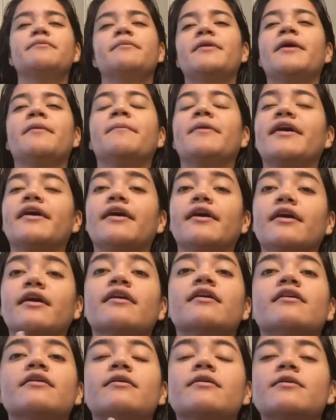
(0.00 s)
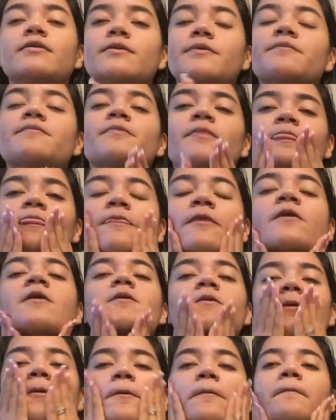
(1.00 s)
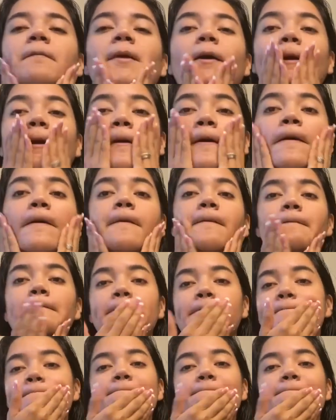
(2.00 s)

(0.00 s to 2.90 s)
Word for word: and my my um